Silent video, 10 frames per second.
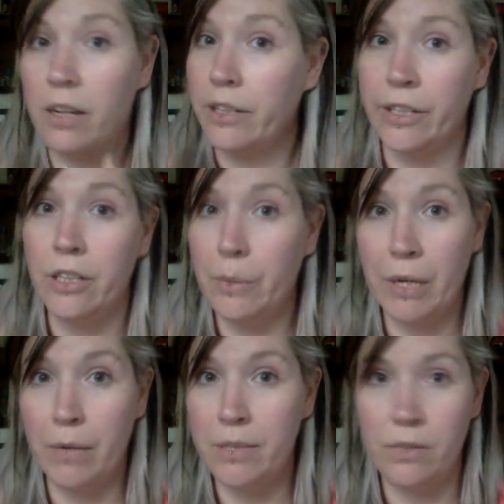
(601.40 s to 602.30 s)
clearly
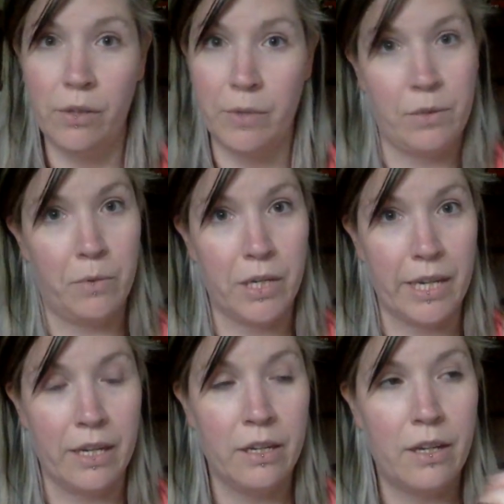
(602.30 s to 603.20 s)
what I was doing wasn't
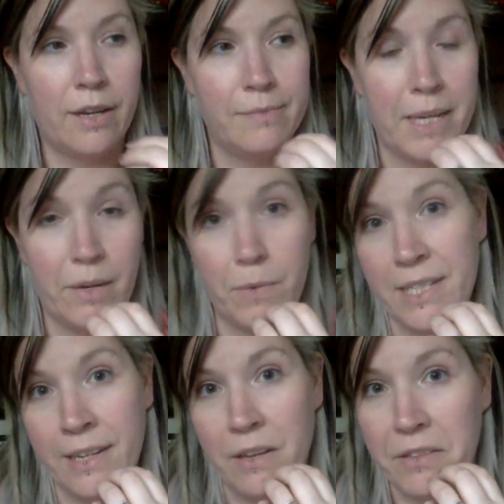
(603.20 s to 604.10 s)
working, and it
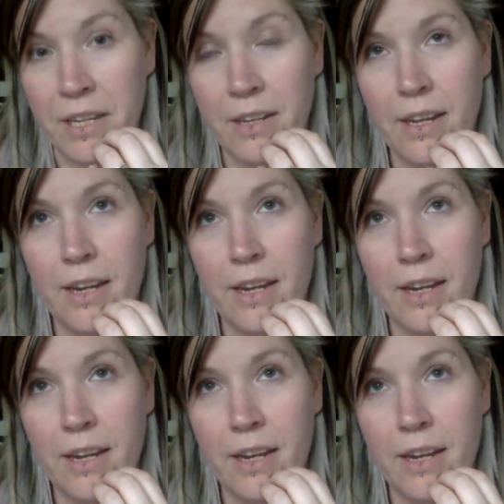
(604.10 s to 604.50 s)
wasn't healthy.